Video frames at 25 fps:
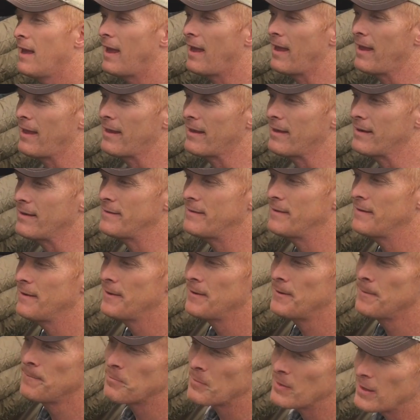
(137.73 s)
And
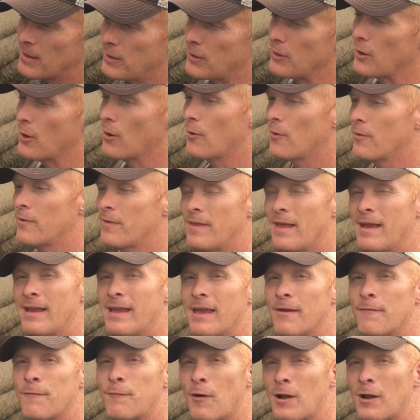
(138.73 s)
you know, they get